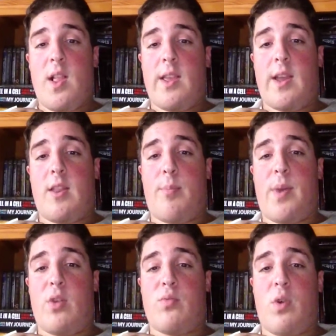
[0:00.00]
getting the
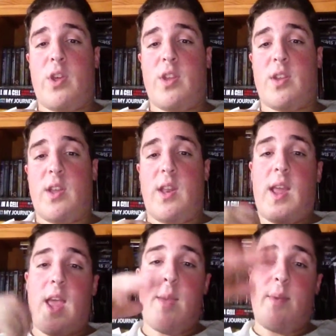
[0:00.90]
belt while he's a
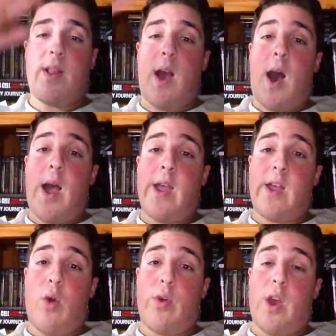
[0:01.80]
Heyman guy
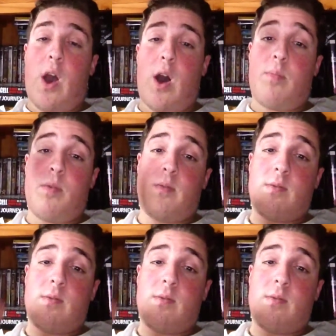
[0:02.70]
going up.